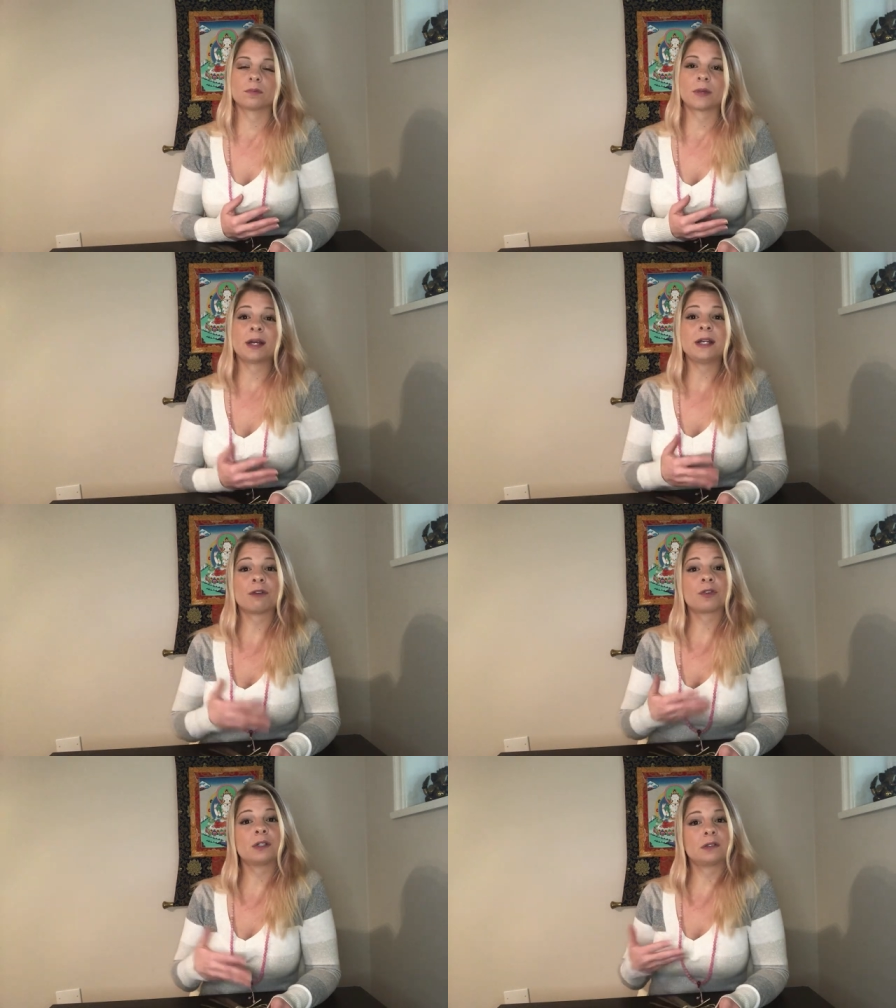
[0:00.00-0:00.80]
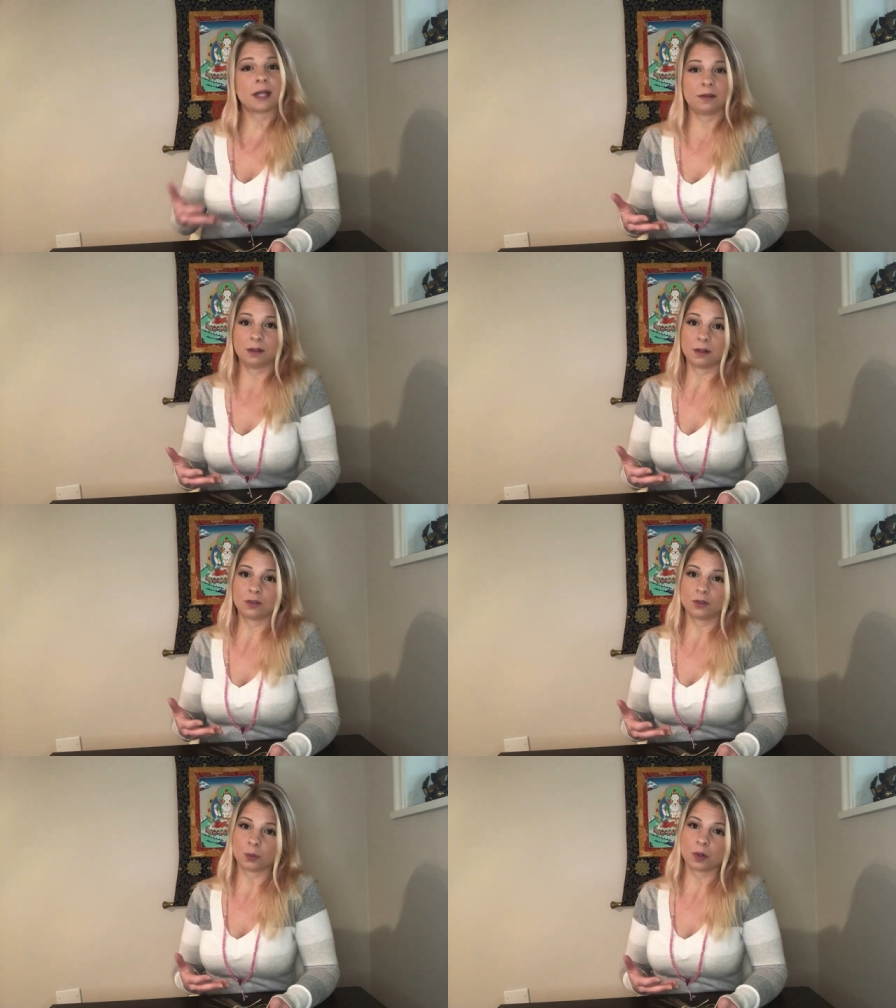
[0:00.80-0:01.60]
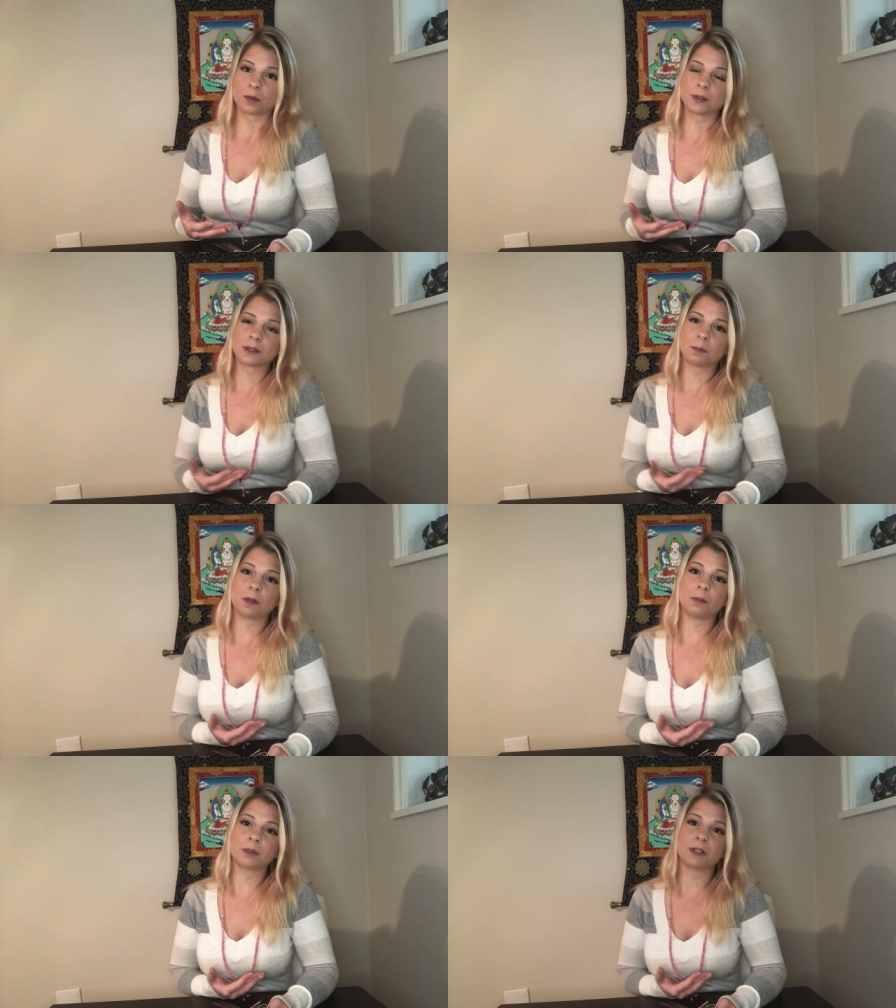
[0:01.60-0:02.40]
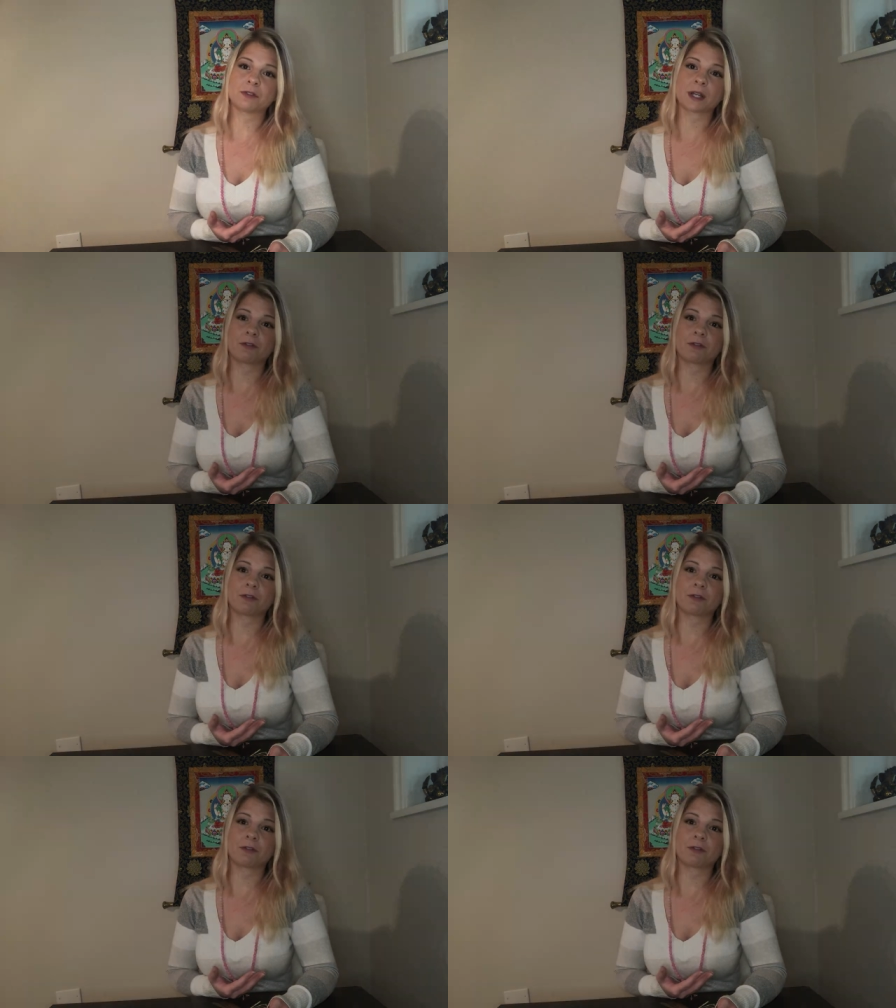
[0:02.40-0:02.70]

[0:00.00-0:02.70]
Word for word: I never intended to work with the palm leaves at